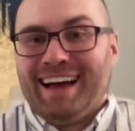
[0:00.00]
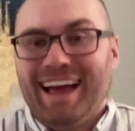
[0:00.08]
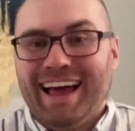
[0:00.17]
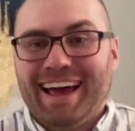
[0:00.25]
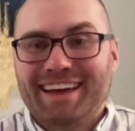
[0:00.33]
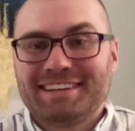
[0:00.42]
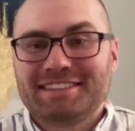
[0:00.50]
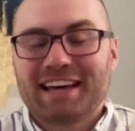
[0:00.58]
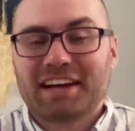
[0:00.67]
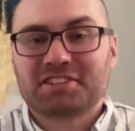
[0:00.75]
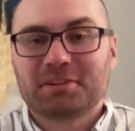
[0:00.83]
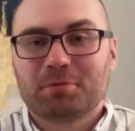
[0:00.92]
And it's
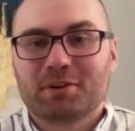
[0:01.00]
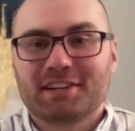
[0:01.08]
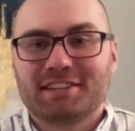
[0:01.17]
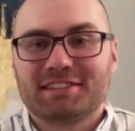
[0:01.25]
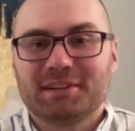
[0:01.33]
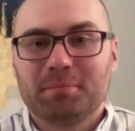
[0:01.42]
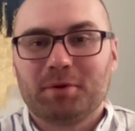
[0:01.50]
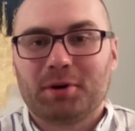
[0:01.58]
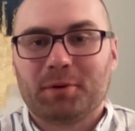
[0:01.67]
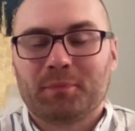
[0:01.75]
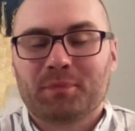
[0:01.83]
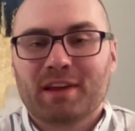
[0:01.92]
actually pretty
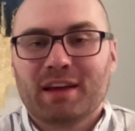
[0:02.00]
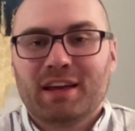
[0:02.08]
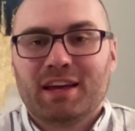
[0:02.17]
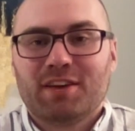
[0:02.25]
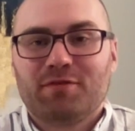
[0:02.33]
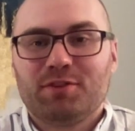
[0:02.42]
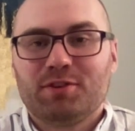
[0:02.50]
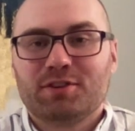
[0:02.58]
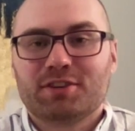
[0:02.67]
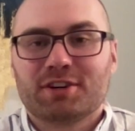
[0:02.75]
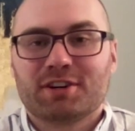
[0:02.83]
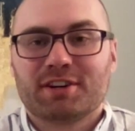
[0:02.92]
simple. If you
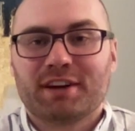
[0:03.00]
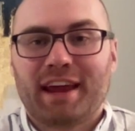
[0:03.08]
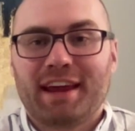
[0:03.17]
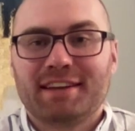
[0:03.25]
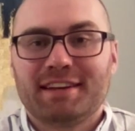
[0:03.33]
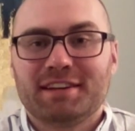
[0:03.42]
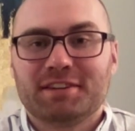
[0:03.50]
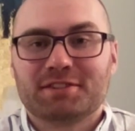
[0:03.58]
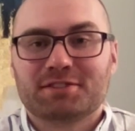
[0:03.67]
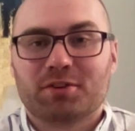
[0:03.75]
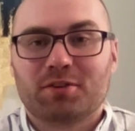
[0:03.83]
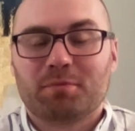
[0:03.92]
turned 18
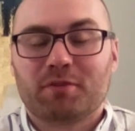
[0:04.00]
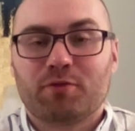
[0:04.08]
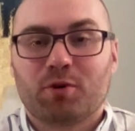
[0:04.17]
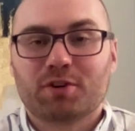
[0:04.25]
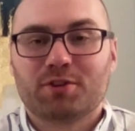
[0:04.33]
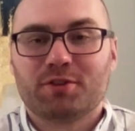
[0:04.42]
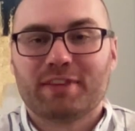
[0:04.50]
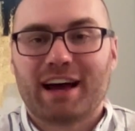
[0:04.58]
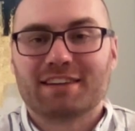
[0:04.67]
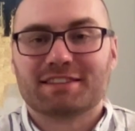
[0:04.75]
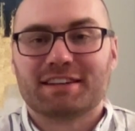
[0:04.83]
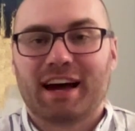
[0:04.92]
years old before
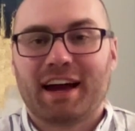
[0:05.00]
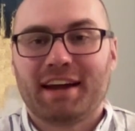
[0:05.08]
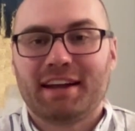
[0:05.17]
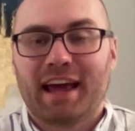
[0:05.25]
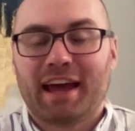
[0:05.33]
2009